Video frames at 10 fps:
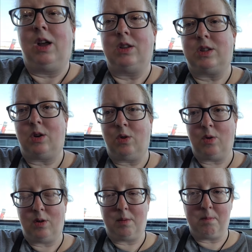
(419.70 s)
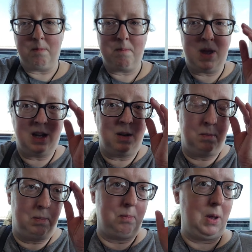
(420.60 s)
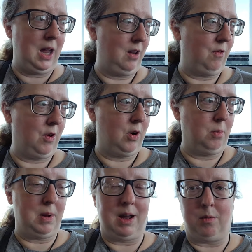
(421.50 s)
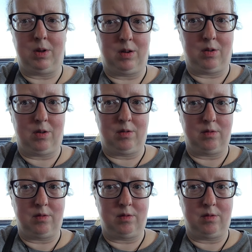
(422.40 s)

So Megan paid for her bag with her